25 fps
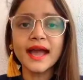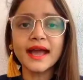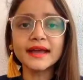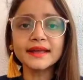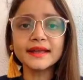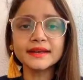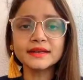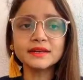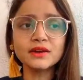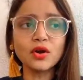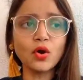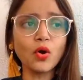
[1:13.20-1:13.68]

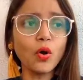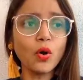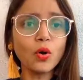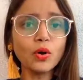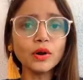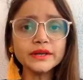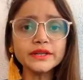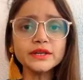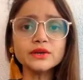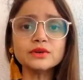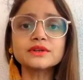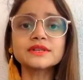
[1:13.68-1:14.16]
and
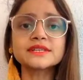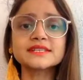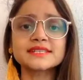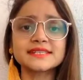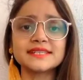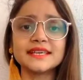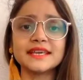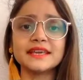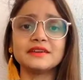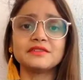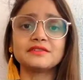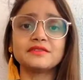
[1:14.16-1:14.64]
all you
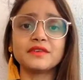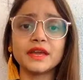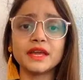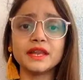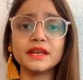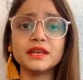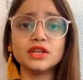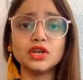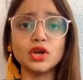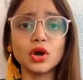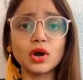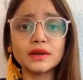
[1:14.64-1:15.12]
receive
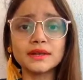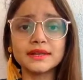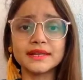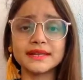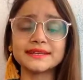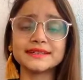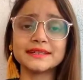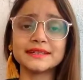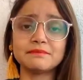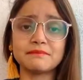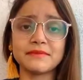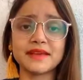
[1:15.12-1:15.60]
in your
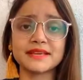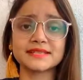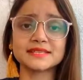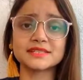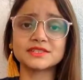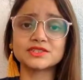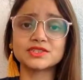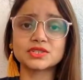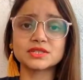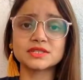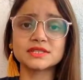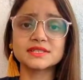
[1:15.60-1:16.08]
LinkedIn
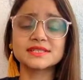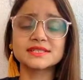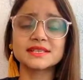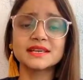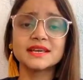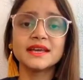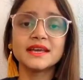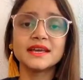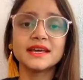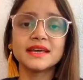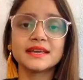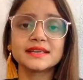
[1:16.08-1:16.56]
messages
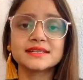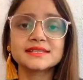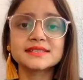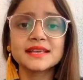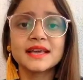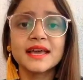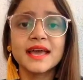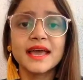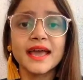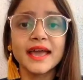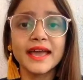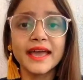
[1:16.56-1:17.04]
is,
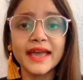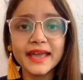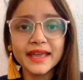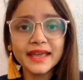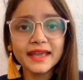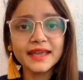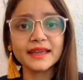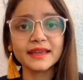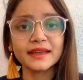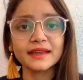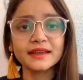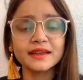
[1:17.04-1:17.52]

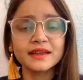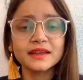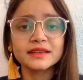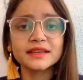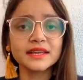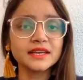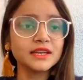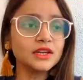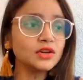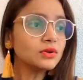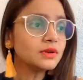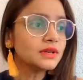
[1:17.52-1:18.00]
hey,
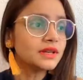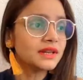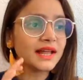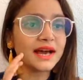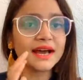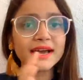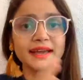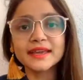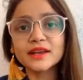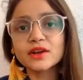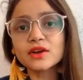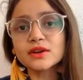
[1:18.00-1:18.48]
can you
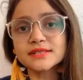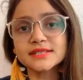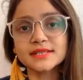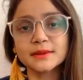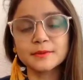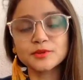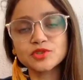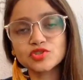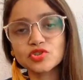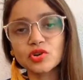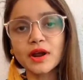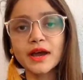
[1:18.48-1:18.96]
like or
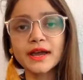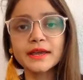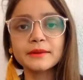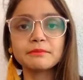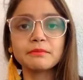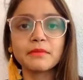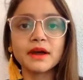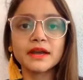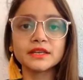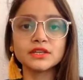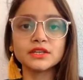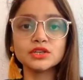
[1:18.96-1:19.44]
subscribe
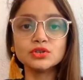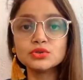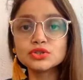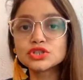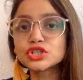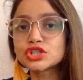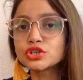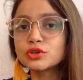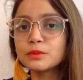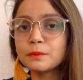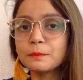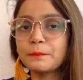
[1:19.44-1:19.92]
my
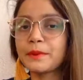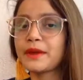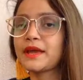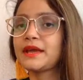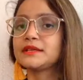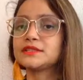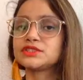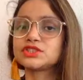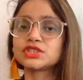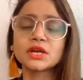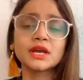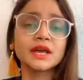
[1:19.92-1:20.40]
YouTube
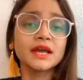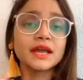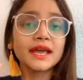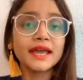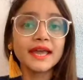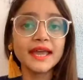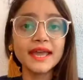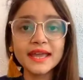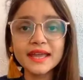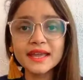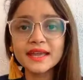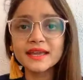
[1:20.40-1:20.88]
page?
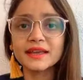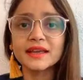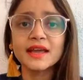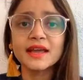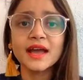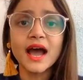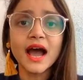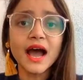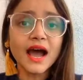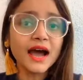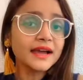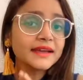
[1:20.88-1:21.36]
Hey,
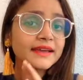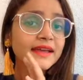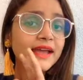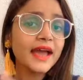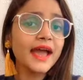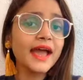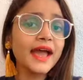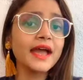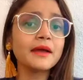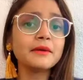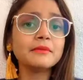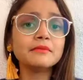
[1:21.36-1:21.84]
I
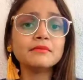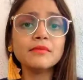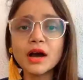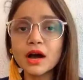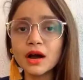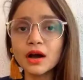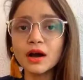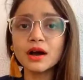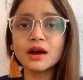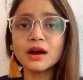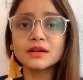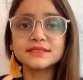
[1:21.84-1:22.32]
am
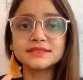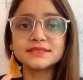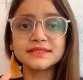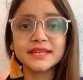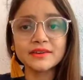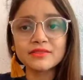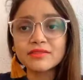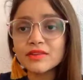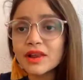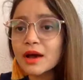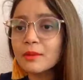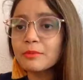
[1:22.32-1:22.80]
a
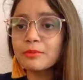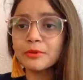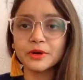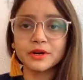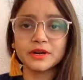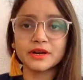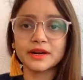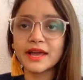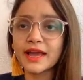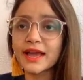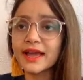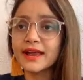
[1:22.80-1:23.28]
developer
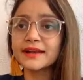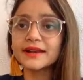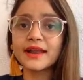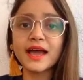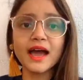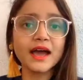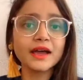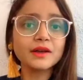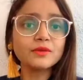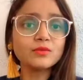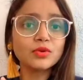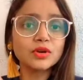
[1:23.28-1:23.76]
and
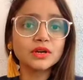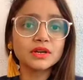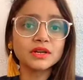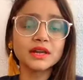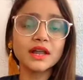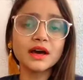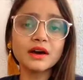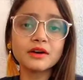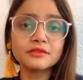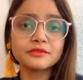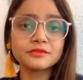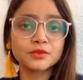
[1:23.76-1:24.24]
I would
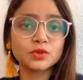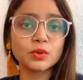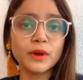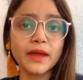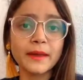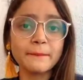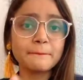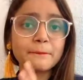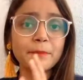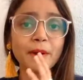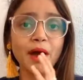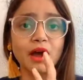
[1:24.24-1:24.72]
love to
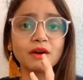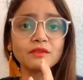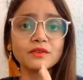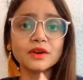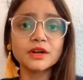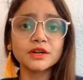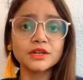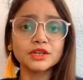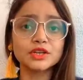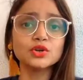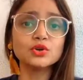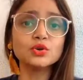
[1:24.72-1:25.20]

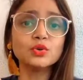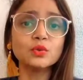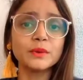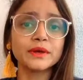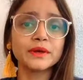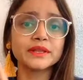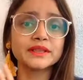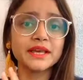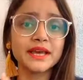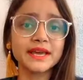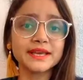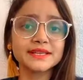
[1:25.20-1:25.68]
empower you
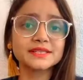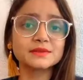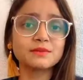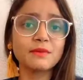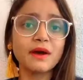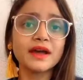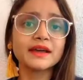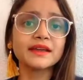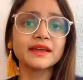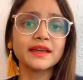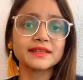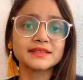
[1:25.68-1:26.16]
with X,
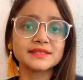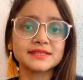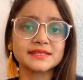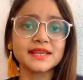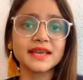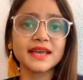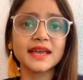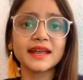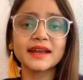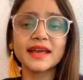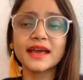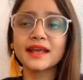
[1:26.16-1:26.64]
Y, and Z,
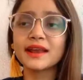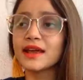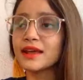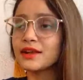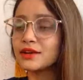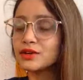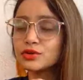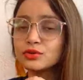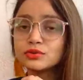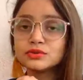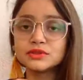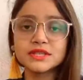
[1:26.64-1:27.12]
and
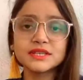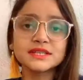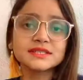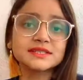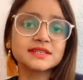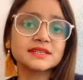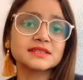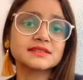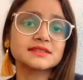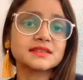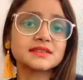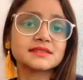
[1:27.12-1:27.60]
I do
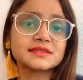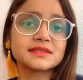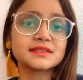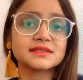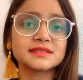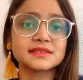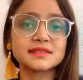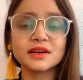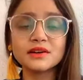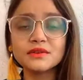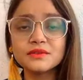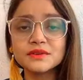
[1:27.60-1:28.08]

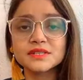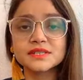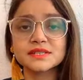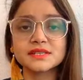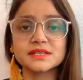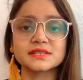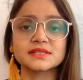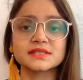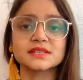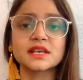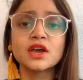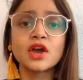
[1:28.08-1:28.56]
these
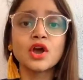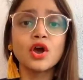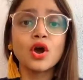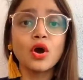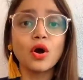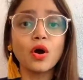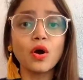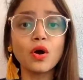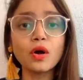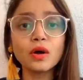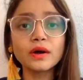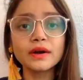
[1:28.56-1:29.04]
services.
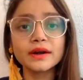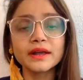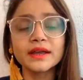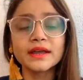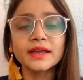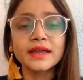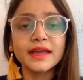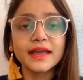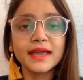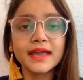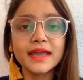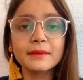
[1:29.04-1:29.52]
Or,
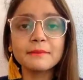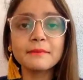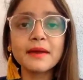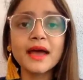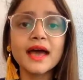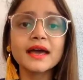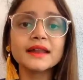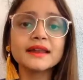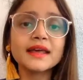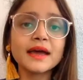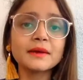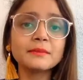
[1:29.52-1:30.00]
hey
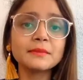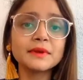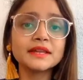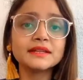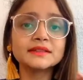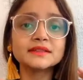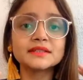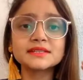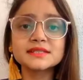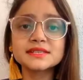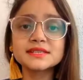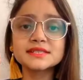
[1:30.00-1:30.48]
man, I
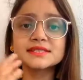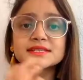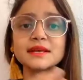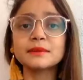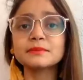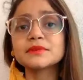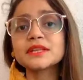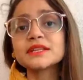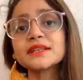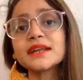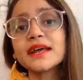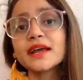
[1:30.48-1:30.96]
mean, this is
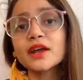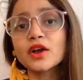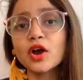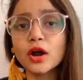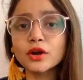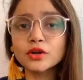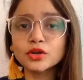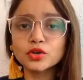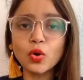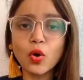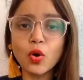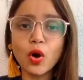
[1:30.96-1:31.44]
something that I
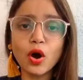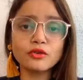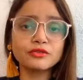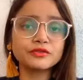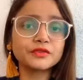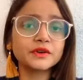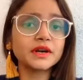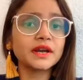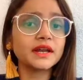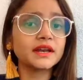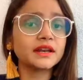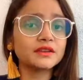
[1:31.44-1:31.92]
got to
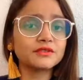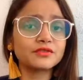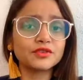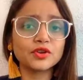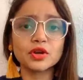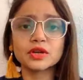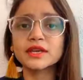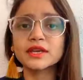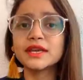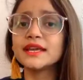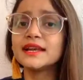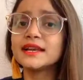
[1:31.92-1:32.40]
offer, and if
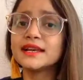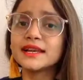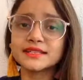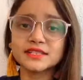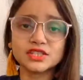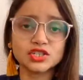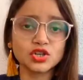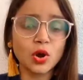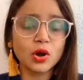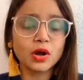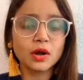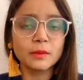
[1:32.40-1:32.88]
you're keen, let's
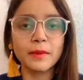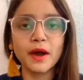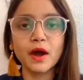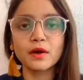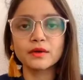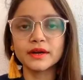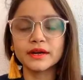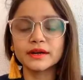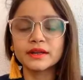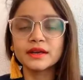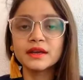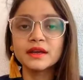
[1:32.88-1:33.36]
talk
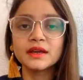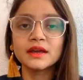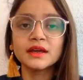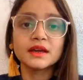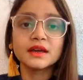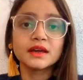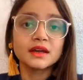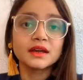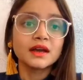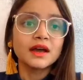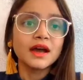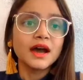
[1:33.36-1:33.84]
about it.
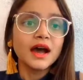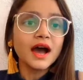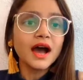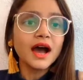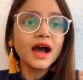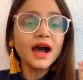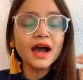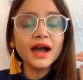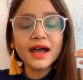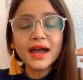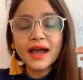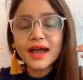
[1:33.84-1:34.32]

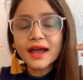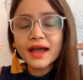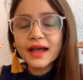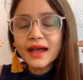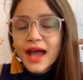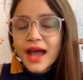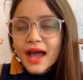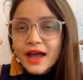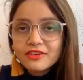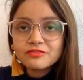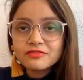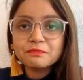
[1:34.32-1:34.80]

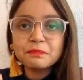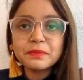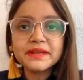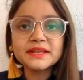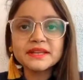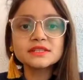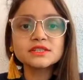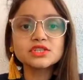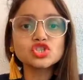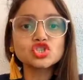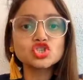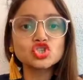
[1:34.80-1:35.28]
Have
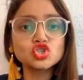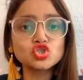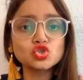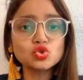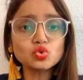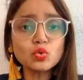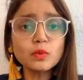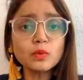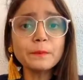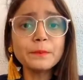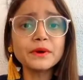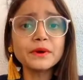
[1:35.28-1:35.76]
been
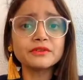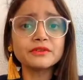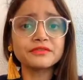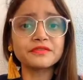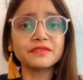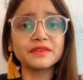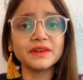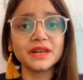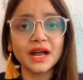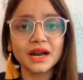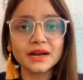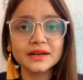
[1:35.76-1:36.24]
super
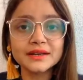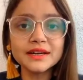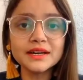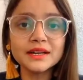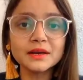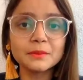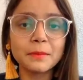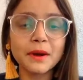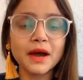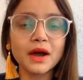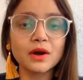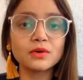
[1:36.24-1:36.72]
flooded
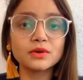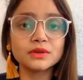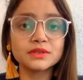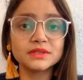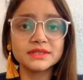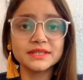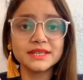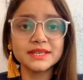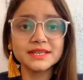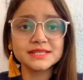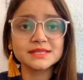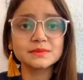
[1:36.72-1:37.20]
about
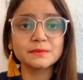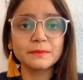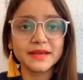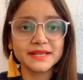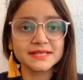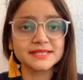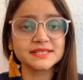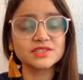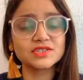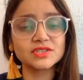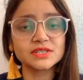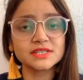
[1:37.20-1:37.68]
these
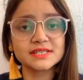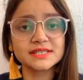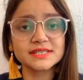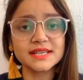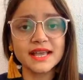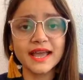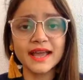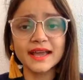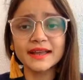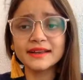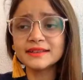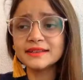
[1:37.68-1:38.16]
messages,
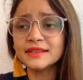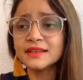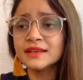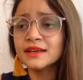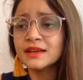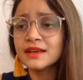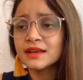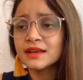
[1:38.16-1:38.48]
and